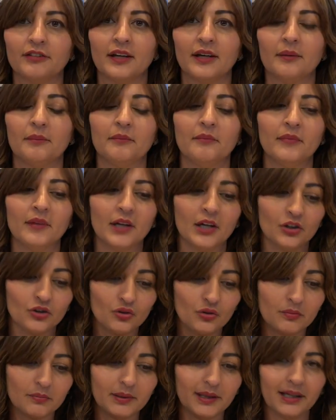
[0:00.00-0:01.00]
him,
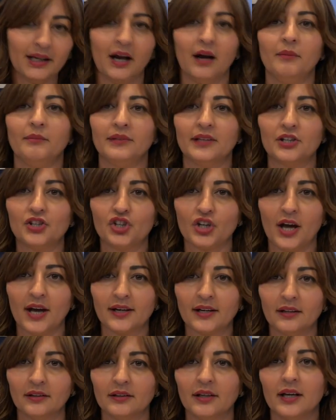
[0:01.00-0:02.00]
to become the
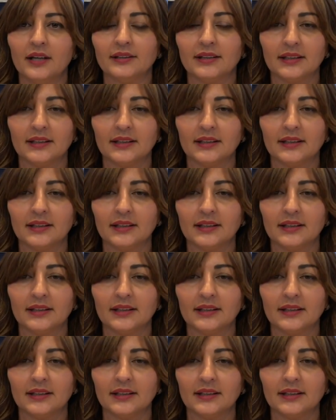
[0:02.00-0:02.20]
channel